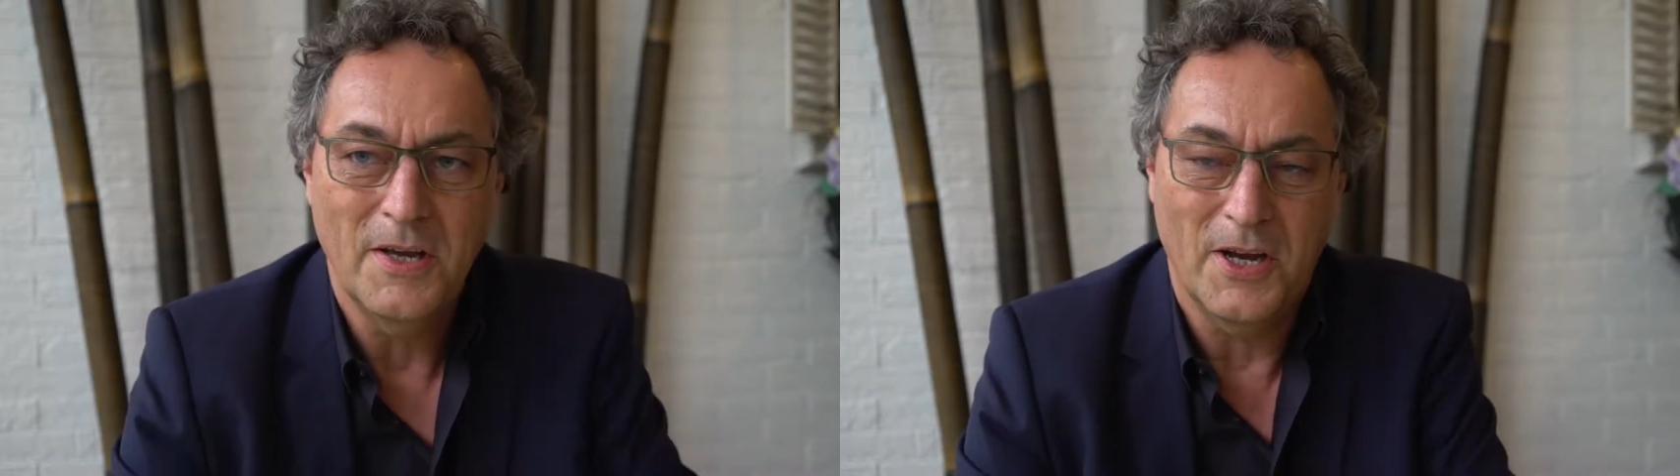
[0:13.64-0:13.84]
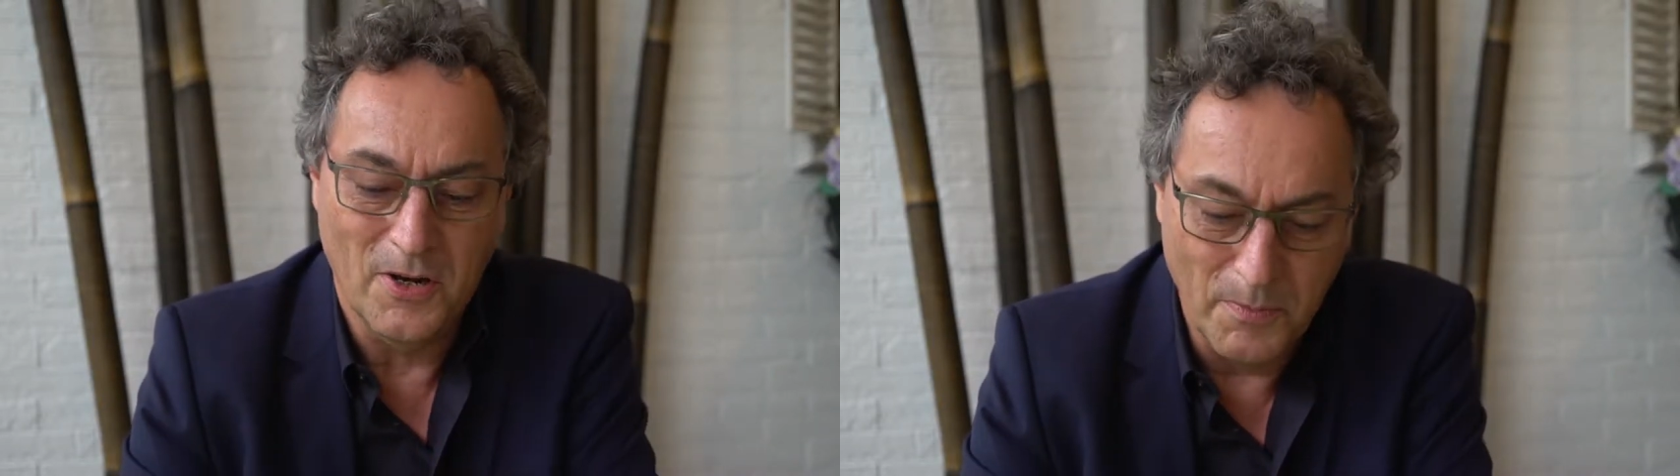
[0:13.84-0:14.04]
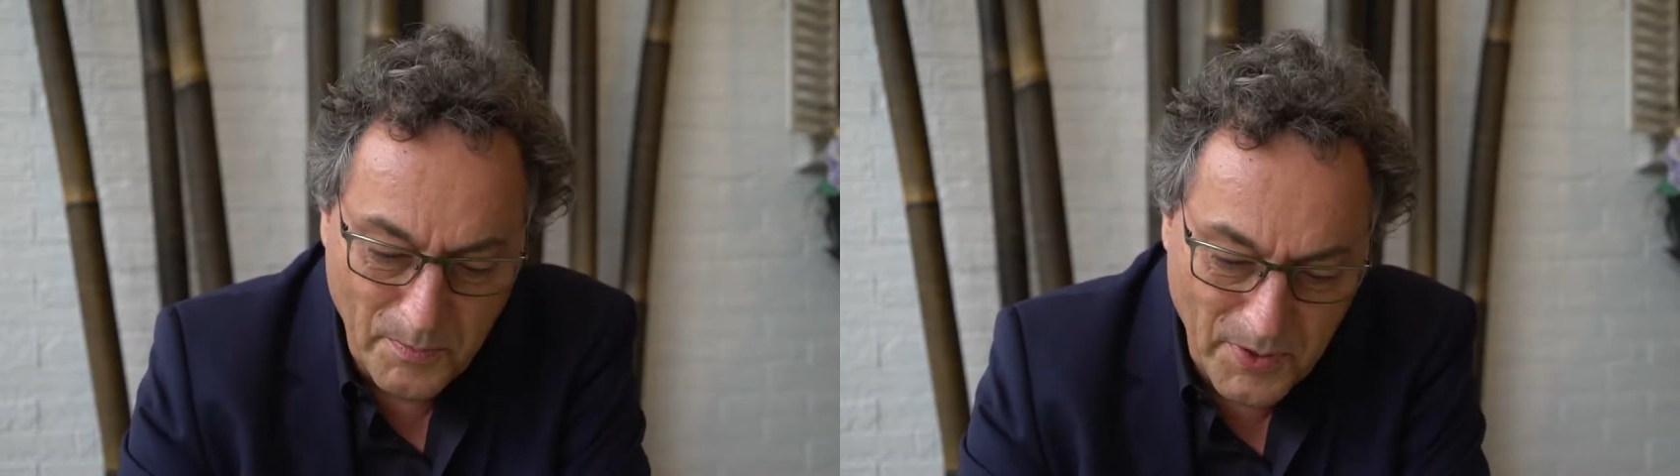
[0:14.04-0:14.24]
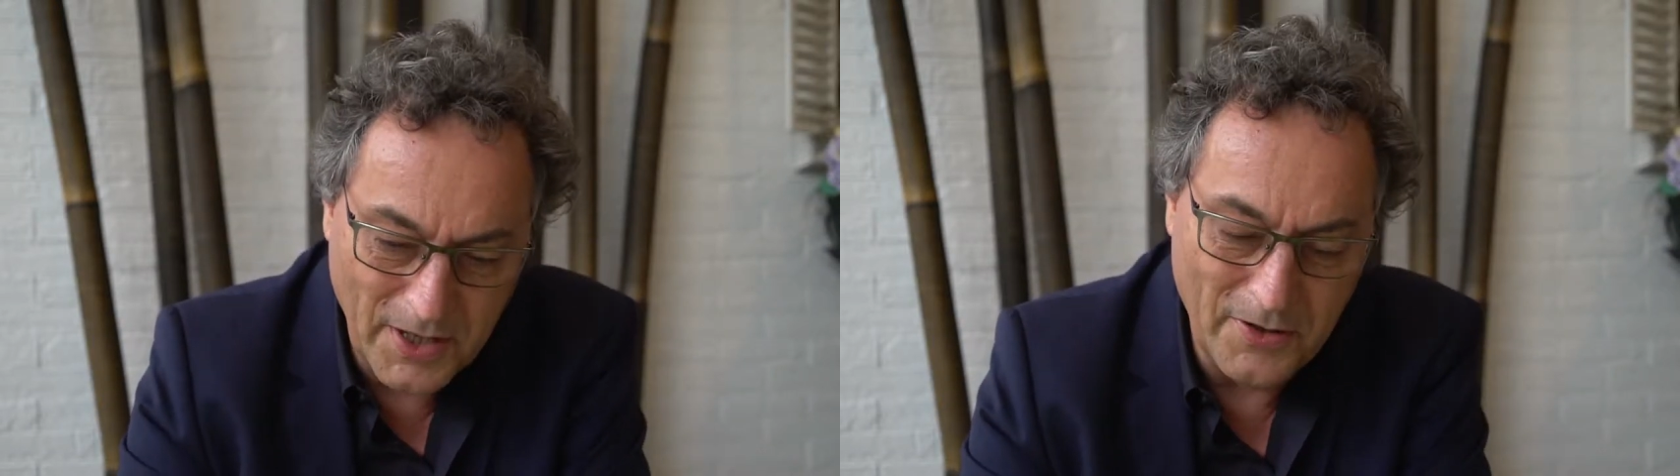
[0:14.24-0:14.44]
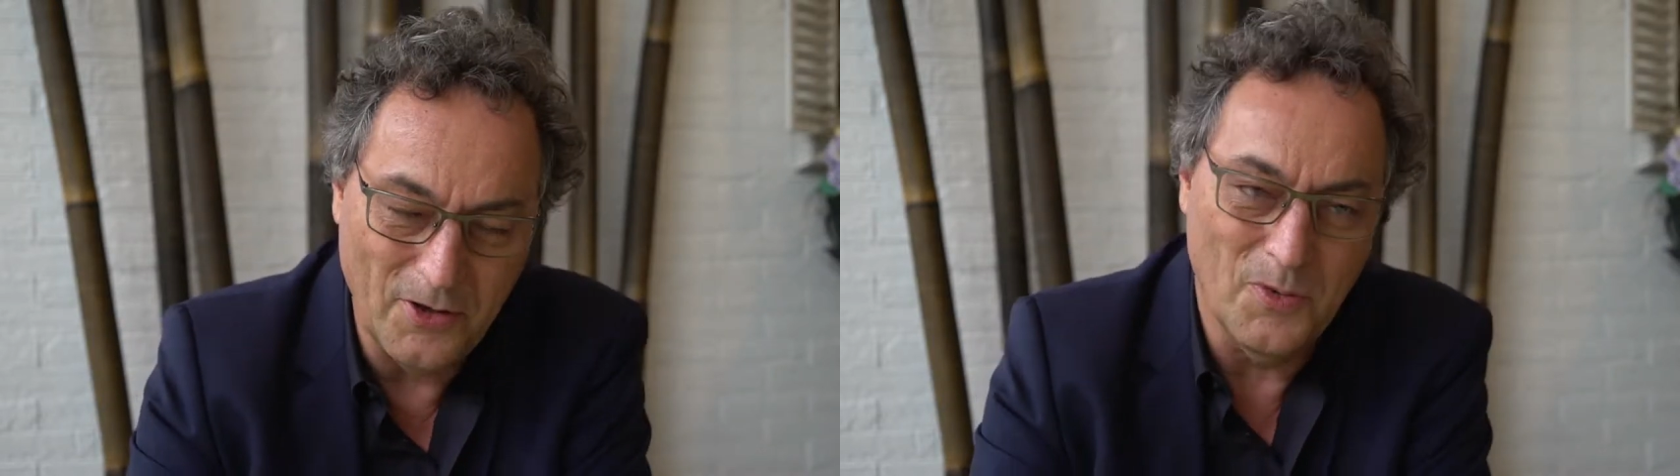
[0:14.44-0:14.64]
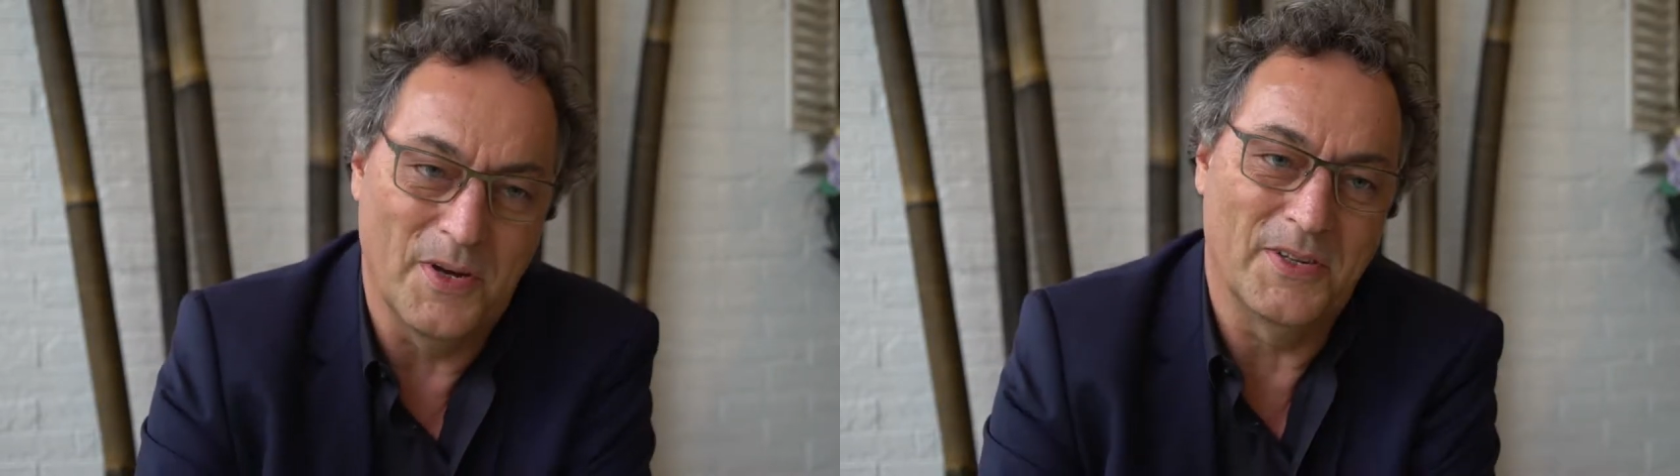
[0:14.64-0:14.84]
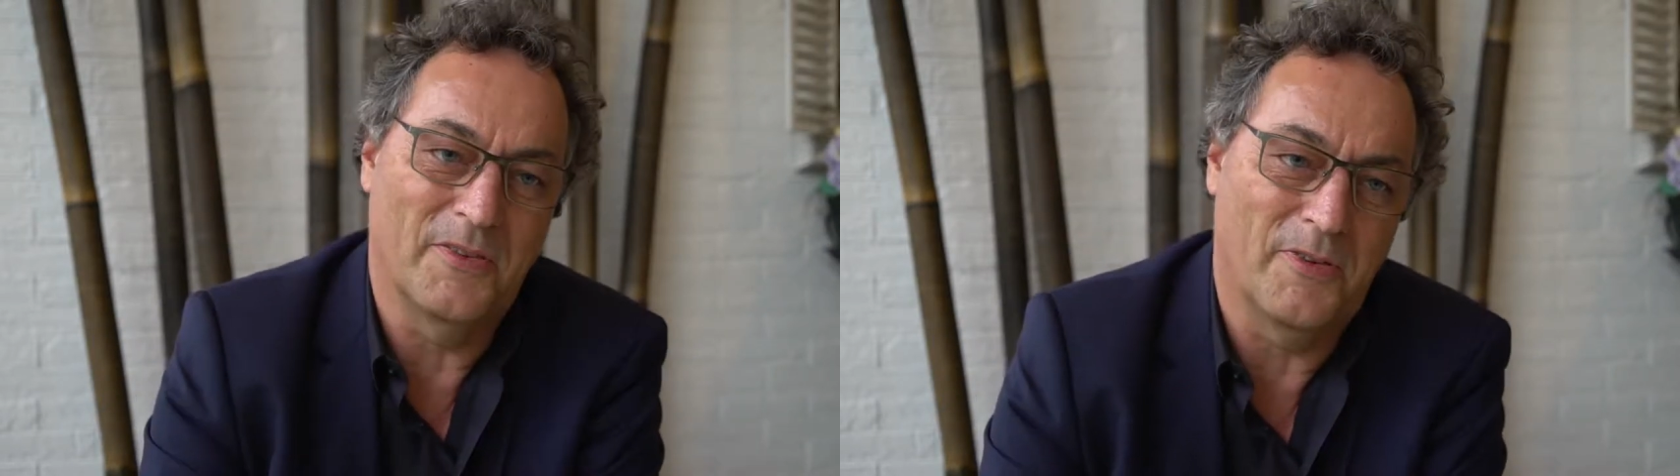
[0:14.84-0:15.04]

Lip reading: you know, being human is a